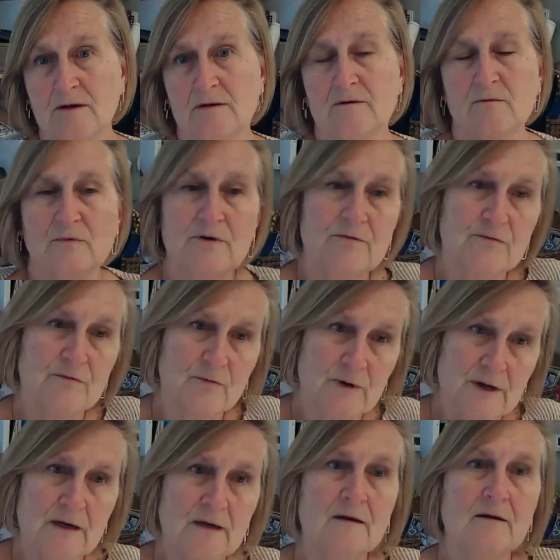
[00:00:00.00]
right? We've
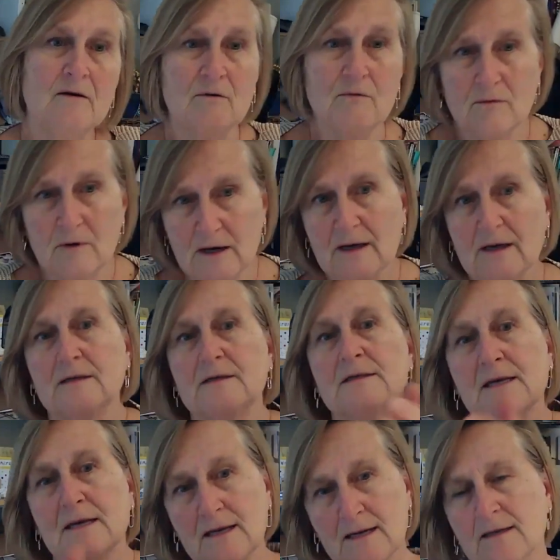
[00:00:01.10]
written a way
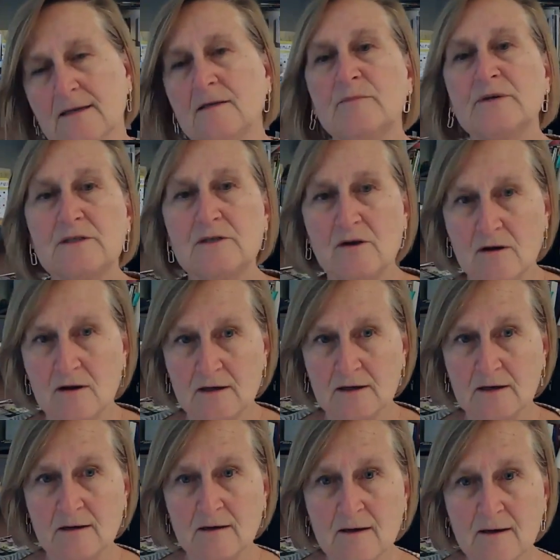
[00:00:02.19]
to hand the
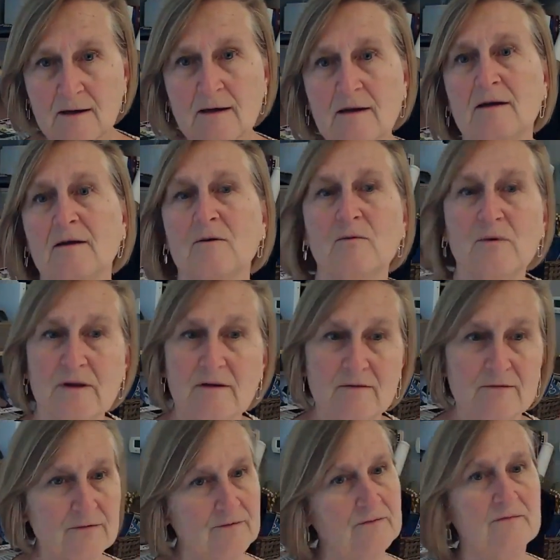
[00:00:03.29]
baton.
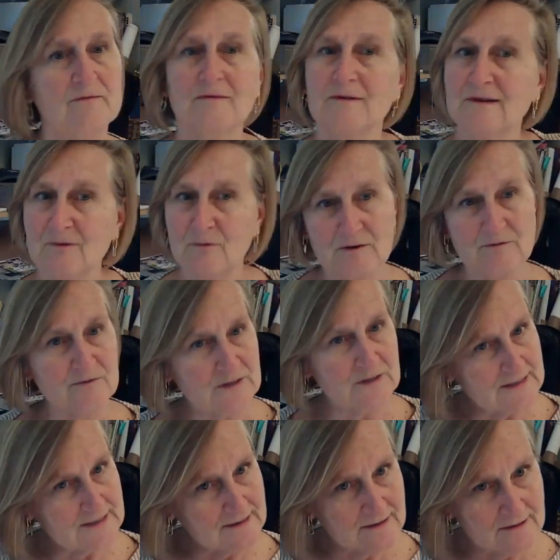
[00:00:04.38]
We've we've
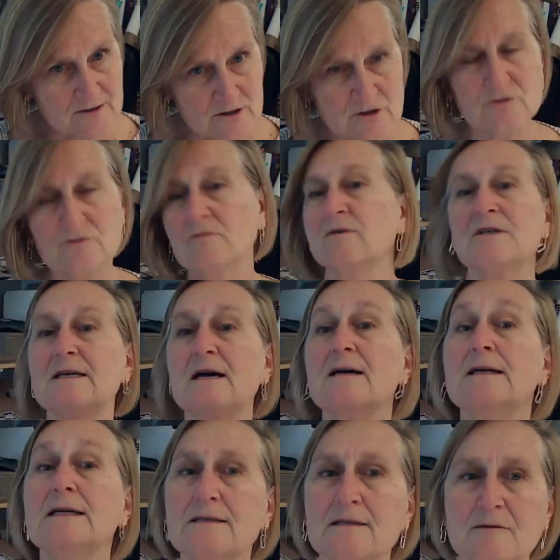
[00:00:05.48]

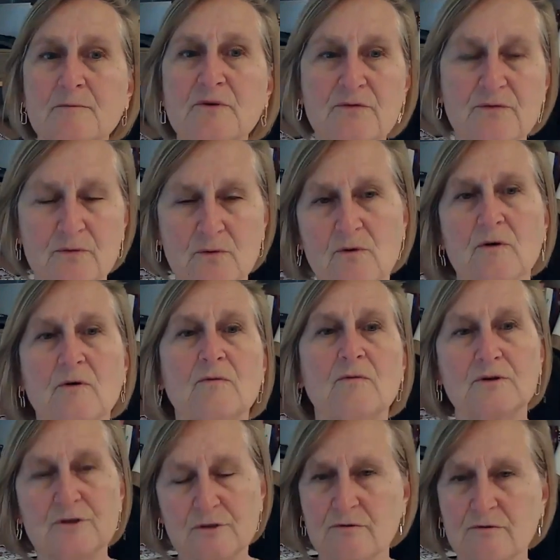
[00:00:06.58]
done it before.
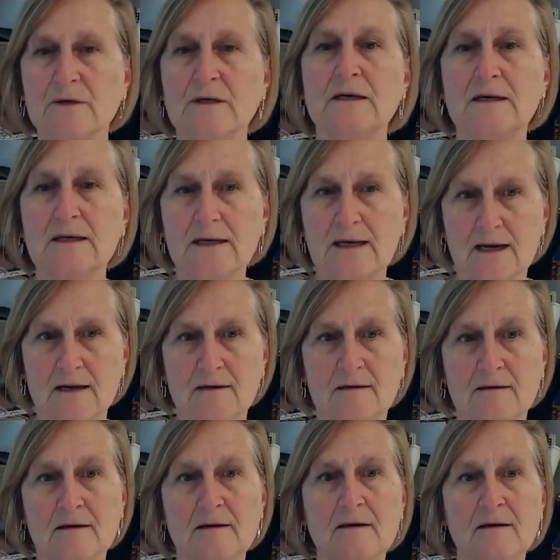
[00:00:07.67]
We're doing it
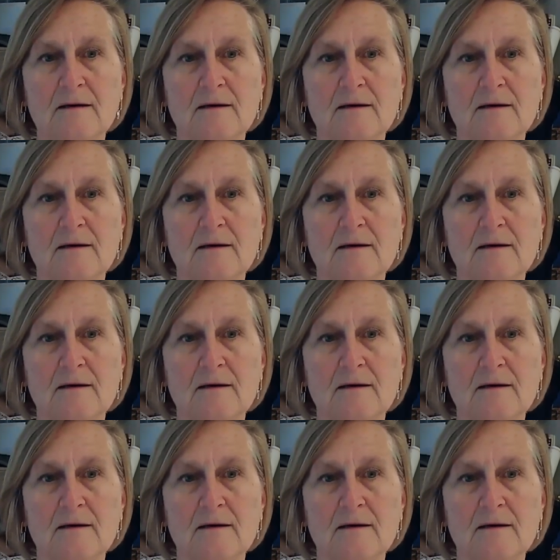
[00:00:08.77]
again.